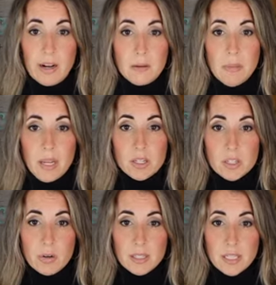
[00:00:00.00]
on me.
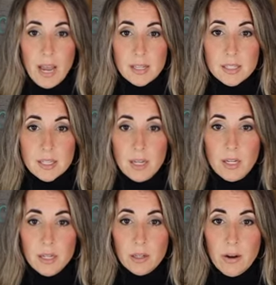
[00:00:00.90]
So it does,
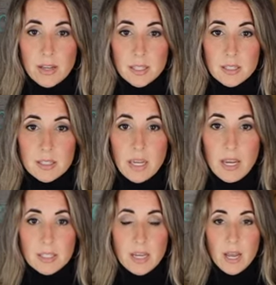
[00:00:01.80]
you guys can see,
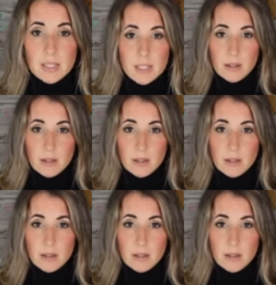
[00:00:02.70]
it does